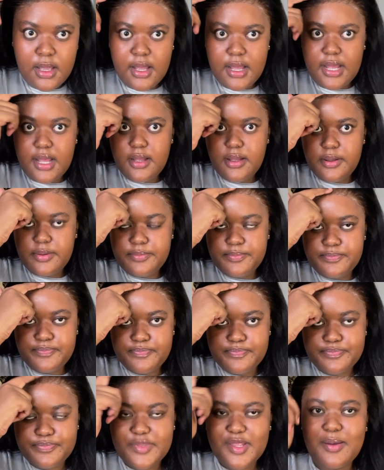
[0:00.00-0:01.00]

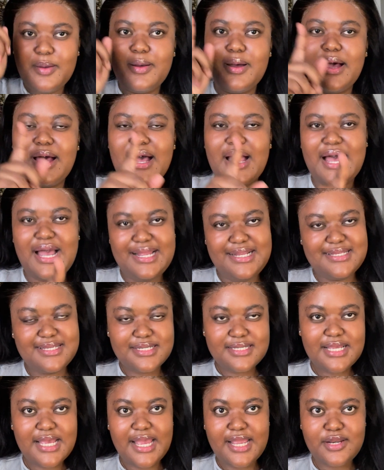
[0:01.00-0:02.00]
I
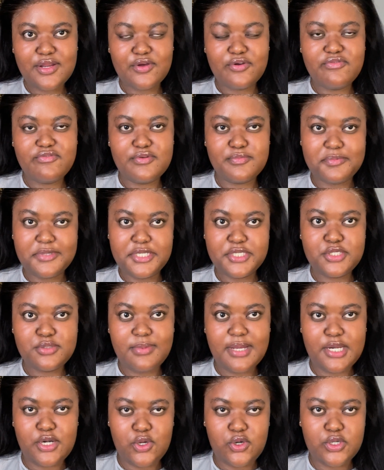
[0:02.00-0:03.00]
did kind of over bleach
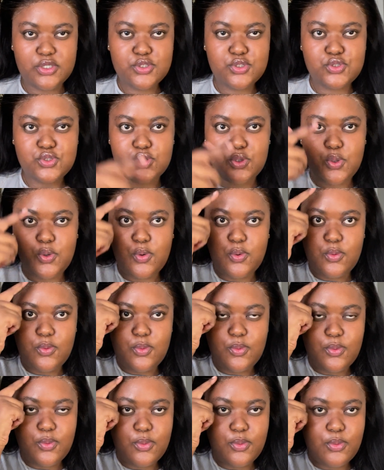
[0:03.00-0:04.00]
my knots,
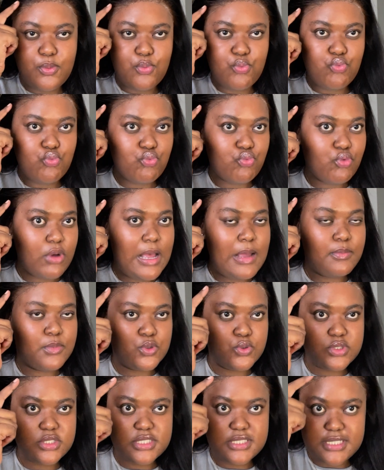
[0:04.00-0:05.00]
so I'm
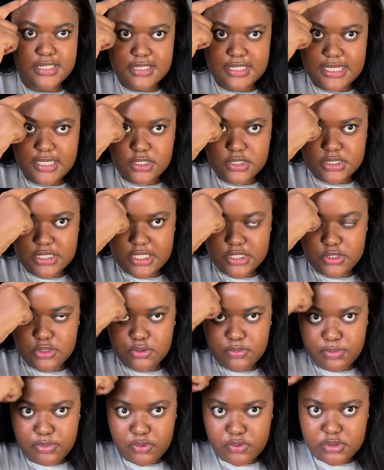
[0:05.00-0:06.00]
noticing that it does
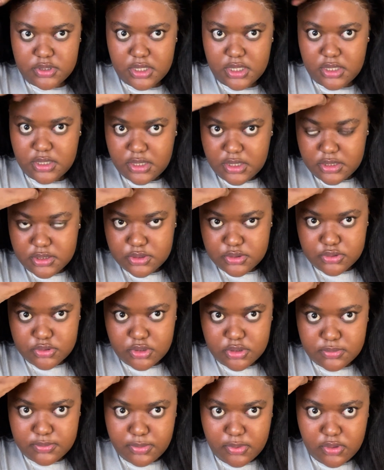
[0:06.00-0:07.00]
look bald here. It is
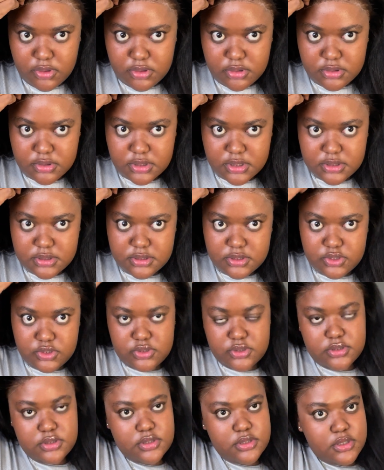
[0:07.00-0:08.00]
not bald, it's
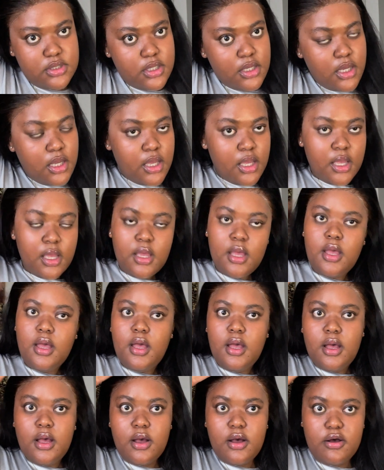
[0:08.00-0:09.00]
just
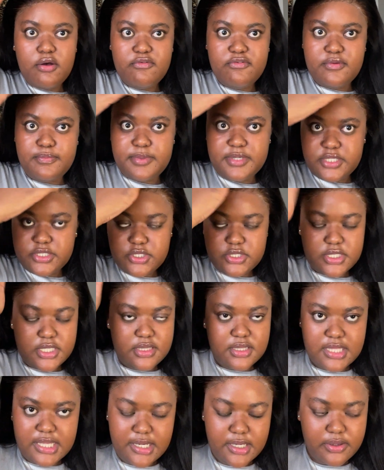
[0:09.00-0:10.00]
over bleached in
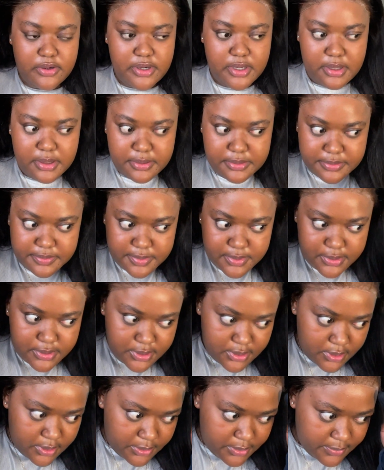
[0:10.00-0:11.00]
that area.
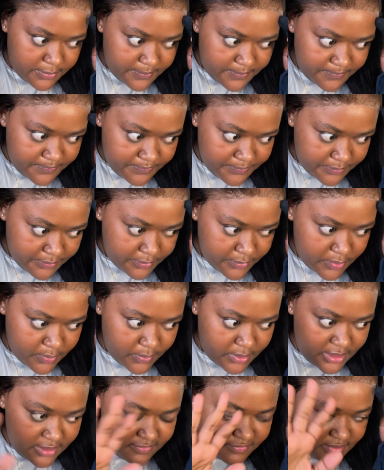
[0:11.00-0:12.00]
So we're
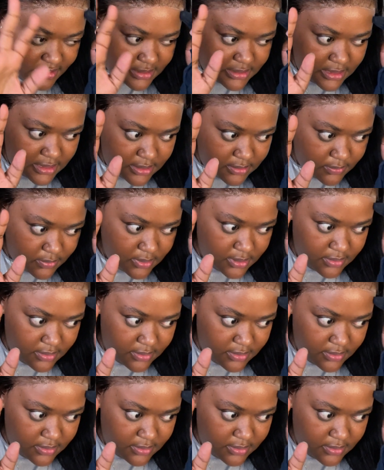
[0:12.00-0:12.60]
gonna fix that.